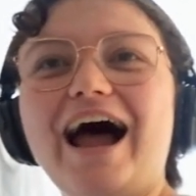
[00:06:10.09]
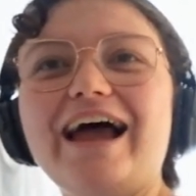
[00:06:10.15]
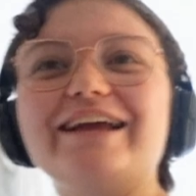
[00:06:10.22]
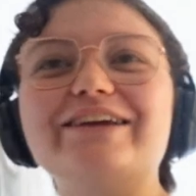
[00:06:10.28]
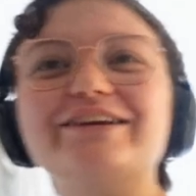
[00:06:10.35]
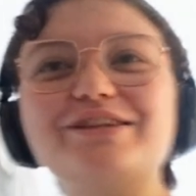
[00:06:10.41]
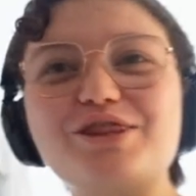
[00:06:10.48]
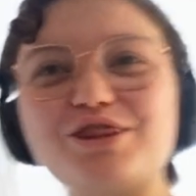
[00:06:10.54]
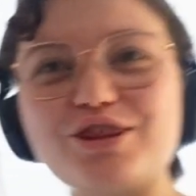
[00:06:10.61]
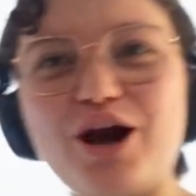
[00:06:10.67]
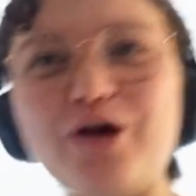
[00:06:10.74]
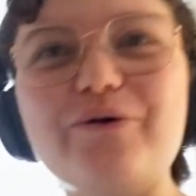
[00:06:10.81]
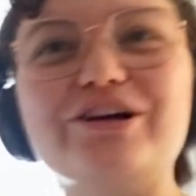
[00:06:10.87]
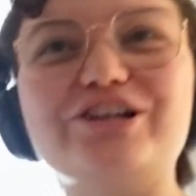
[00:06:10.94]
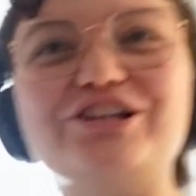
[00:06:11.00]
I could throw
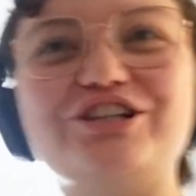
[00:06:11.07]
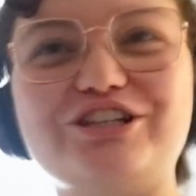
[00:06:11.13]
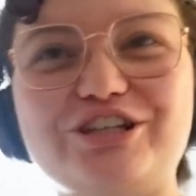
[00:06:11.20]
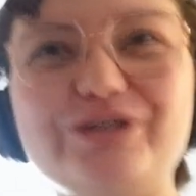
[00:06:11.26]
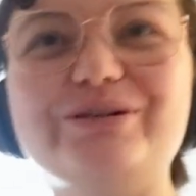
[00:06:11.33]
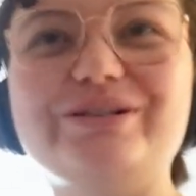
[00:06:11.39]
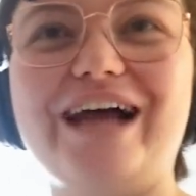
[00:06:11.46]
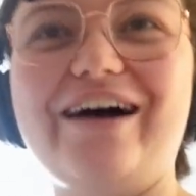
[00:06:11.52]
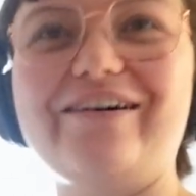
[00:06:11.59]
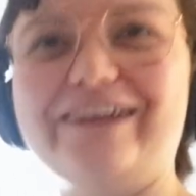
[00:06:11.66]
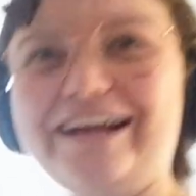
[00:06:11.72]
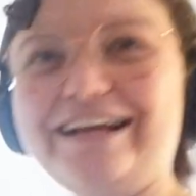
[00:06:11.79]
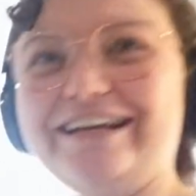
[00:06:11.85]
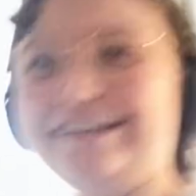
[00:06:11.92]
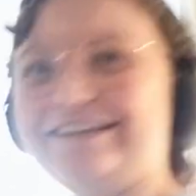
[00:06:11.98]
a shoe down
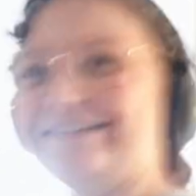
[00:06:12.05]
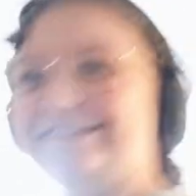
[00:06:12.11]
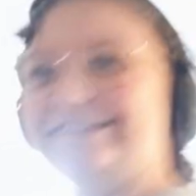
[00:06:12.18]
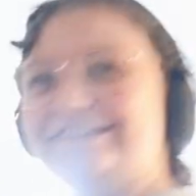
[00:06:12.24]
at you.